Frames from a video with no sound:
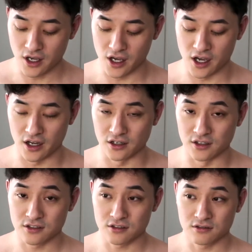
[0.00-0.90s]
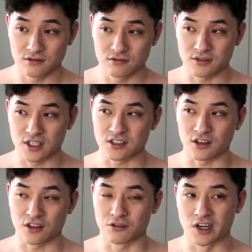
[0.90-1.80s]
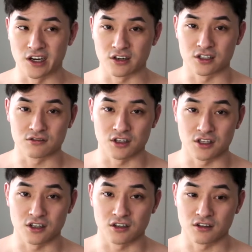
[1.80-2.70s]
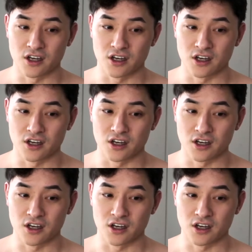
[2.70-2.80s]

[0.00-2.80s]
and that's like 3 haircuts right there.